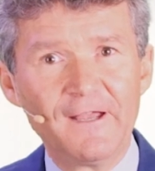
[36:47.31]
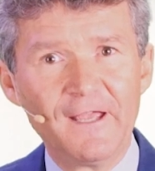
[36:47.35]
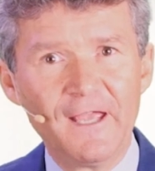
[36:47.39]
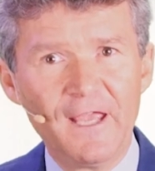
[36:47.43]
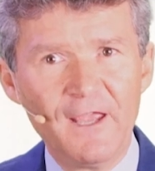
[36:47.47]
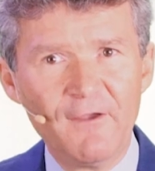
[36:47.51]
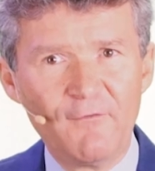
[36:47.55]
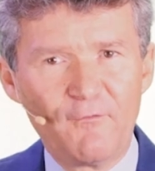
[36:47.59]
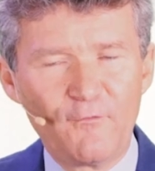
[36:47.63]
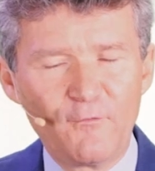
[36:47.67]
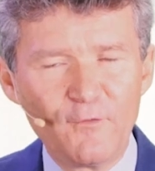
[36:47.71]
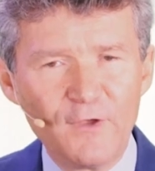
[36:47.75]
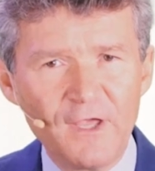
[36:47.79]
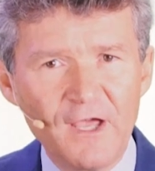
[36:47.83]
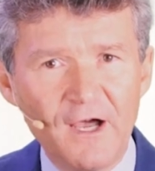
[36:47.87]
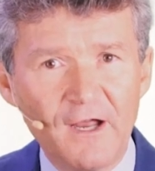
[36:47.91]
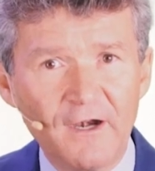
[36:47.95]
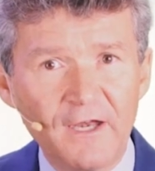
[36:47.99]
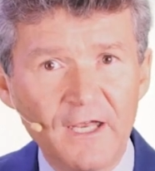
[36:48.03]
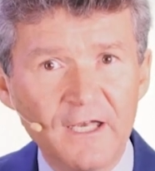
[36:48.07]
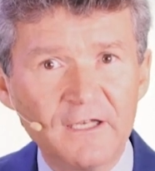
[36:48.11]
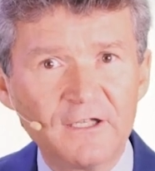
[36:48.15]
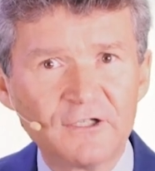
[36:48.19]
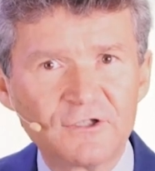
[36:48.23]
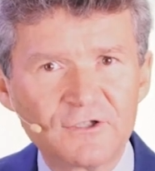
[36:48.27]
If we are
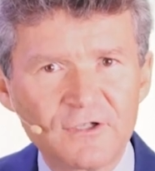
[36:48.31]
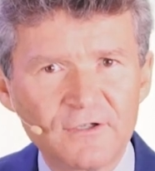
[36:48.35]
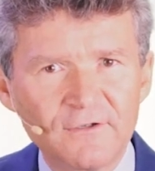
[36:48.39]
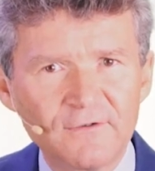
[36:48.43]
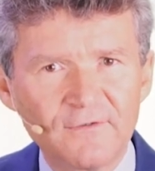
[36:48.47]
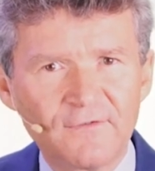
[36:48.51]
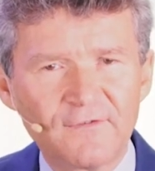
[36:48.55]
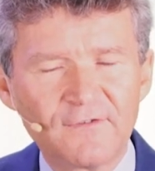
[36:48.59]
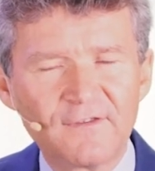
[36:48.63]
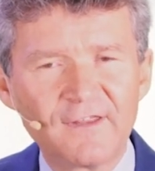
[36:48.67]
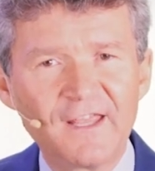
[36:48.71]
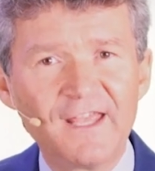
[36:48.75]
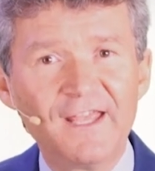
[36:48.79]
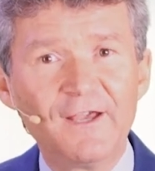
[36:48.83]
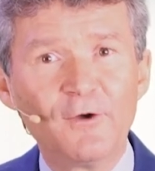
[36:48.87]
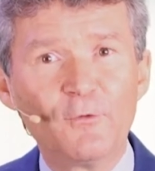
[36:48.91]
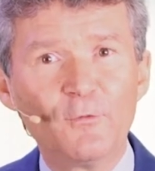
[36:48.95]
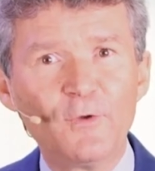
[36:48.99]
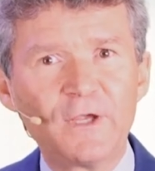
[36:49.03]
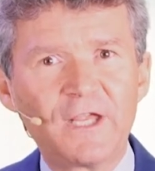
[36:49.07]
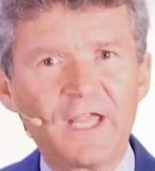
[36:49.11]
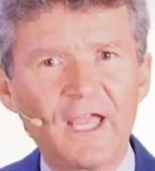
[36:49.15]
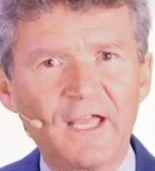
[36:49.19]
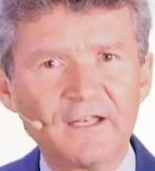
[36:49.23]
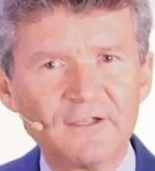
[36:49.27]
in the truth,
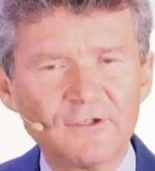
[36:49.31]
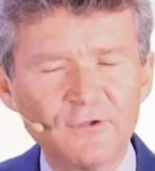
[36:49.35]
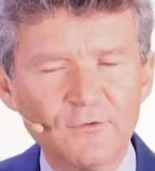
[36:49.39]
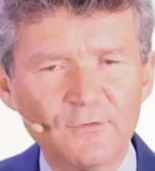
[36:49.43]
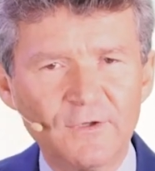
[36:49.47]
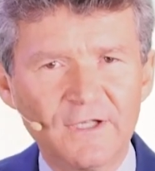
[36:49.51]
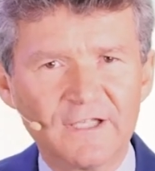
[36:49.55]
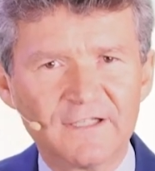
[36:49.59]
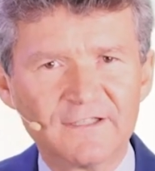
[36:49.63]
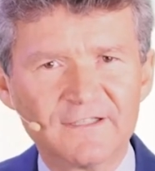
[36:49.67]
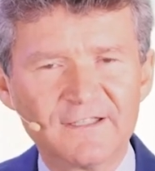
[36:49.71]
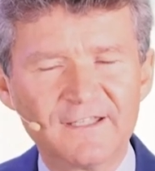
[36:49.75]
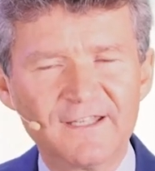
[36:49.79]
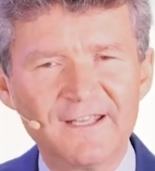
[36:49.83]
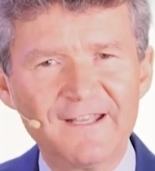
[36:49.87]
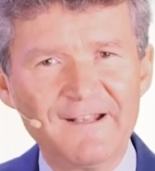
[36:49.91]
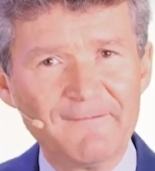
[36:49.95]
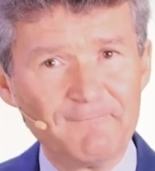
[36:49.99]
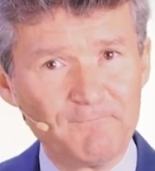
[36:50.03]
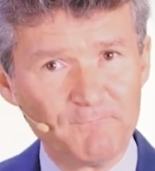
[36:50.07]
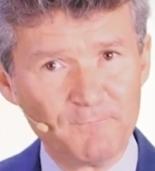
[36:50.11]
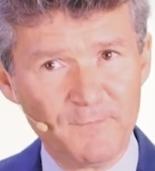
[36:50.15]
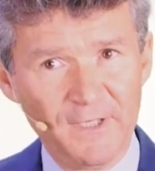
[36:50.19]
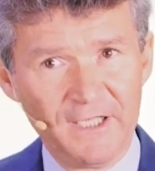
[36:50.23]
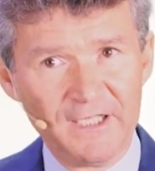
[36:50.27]
we can do it.
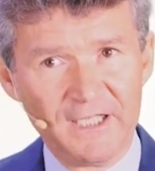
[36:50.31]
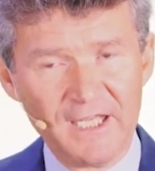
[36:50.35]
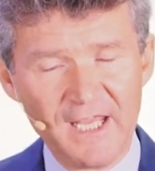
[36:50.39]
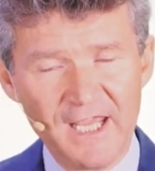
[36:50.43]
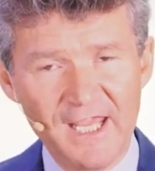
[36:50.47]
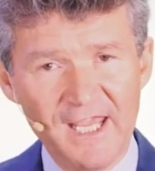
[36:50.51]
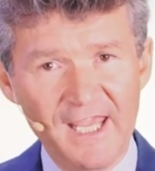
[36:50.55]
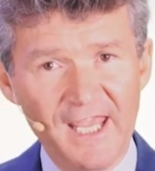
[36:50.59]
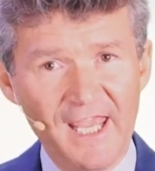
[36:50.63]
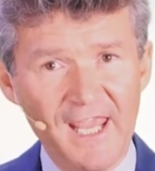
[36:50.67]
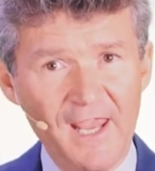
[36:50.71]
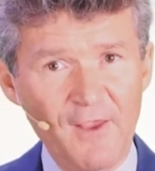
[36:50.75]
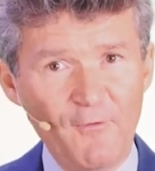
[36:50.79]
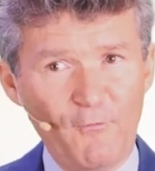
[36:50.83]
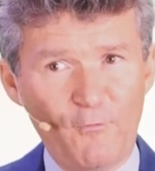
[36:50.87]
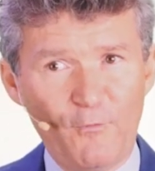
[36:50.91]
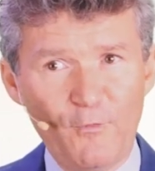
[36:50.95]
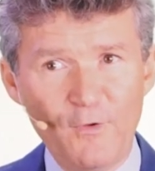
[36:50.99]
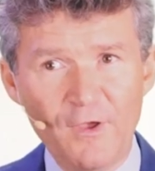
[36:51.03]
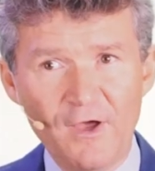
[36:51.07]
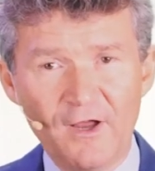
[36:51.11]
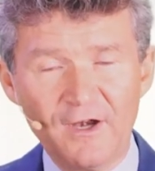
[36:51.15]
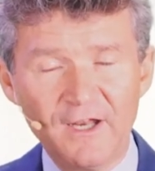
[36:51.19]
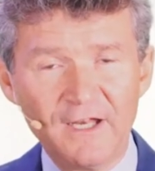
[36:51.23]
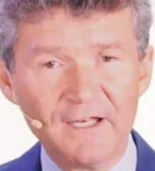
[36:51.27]
But if
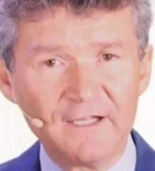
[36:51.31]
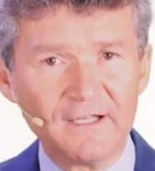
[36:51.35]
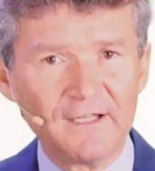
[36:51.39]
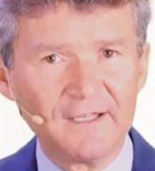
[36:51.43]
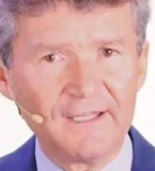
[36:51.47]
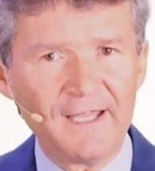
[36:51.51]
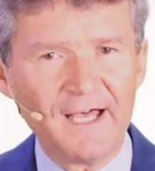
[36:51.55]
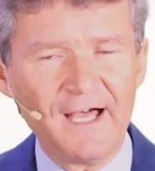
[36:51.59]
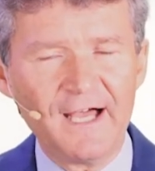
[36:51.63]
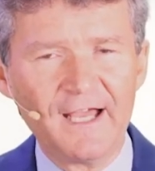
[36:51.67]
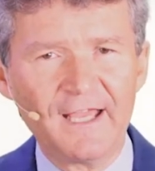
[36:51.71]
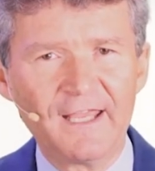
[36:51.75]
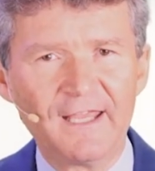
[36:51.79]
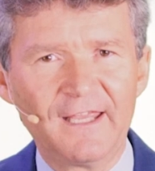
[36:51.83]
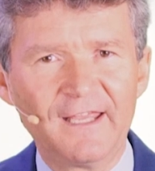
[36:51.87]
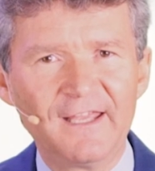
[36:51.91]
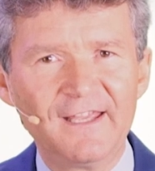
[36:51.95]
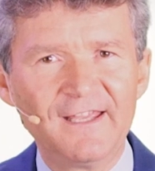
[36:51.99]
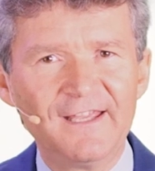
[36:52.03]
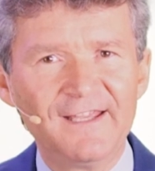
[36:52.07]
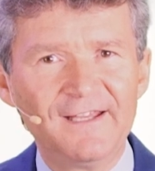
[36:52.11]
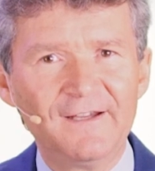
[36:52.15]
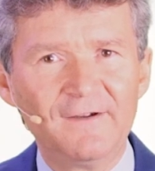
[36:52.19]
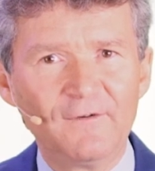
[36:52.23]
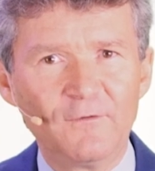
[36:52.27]
we are in the lie,
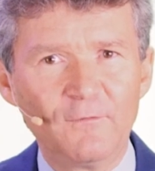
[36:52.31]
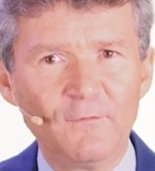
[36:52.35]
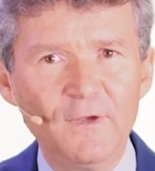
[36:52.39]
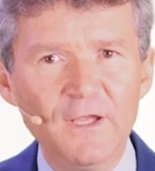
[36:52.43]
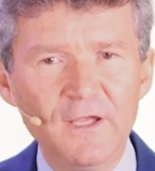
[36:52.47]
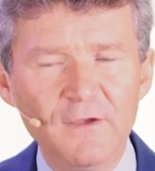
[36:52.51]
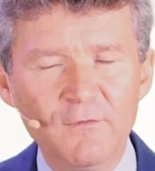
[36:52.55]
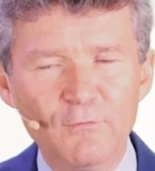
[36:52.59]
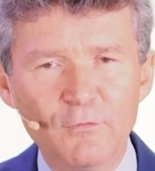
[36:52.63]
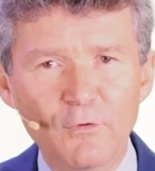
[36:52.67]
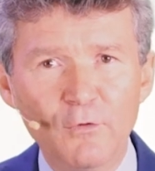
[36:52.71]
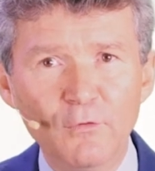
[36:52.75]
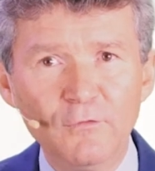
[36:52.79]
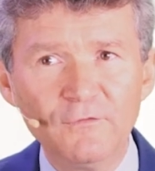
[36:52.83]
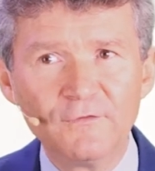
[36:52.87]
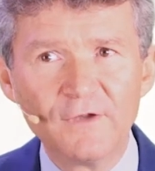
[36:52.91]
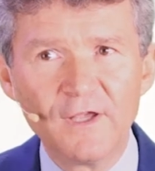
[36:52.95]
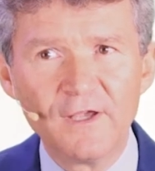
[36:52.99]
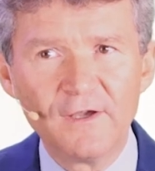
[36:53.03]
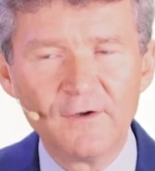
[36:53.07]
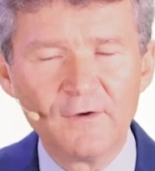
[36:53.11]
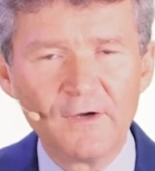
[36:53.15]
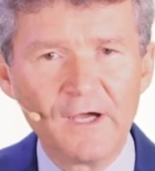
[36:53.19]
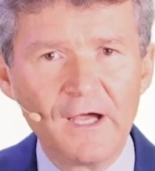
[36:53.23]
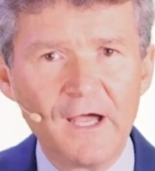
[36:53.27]
we won't
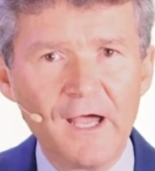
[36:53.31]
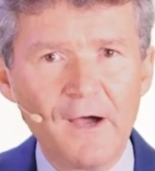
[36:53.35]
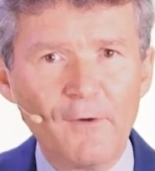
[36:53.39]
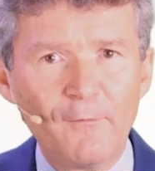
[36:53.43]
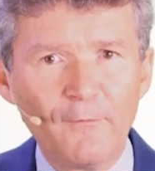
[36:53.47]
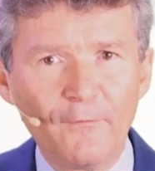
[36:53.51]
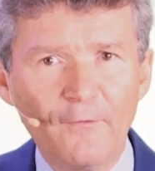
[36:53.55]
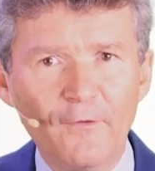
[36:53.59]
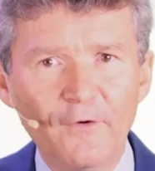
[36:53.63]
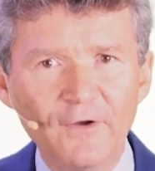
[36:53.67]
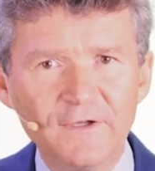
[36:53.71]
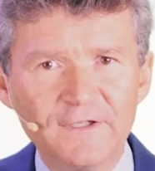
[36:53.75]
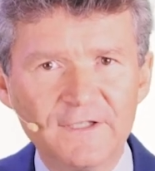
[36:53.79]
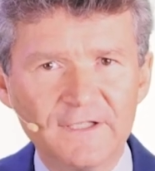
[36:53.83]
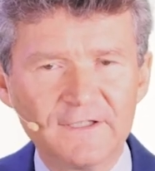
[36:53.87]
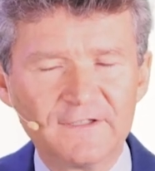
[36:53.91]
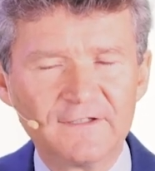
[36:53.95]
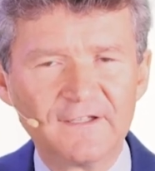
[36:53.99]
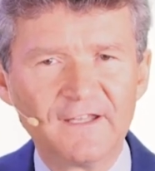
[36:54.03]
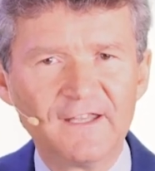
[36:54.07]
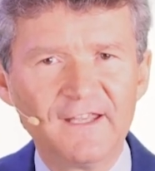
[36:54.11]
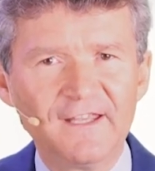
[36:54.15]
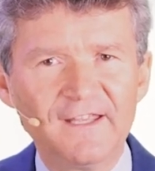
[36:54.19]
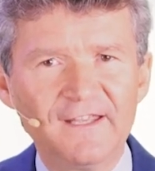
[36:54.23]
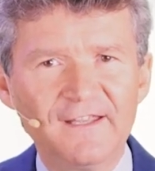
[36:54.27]
avoid it